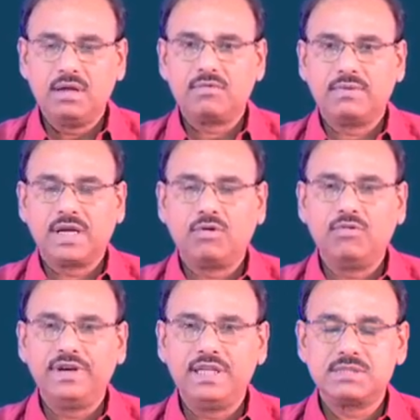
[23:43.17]
From the
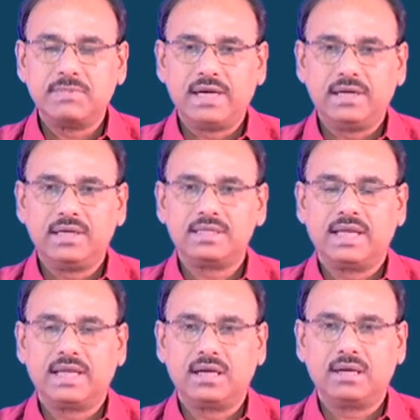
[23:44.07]
covariance matrix,
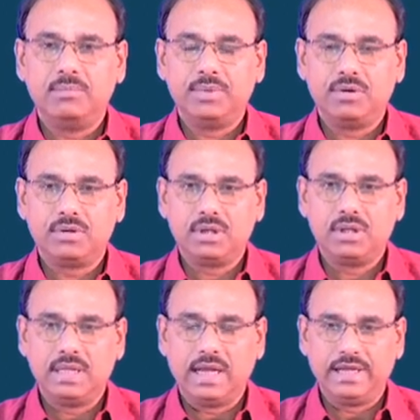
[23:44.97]
I can compute
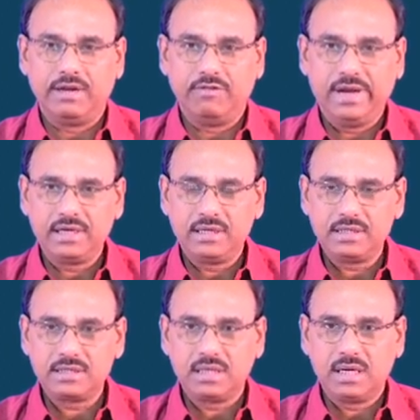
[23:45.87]
the
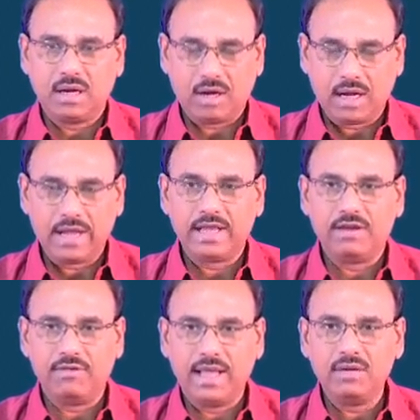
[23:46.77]
eigenvectors or
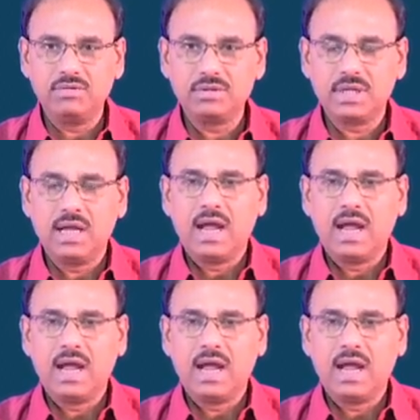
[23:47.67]
eigenvalues,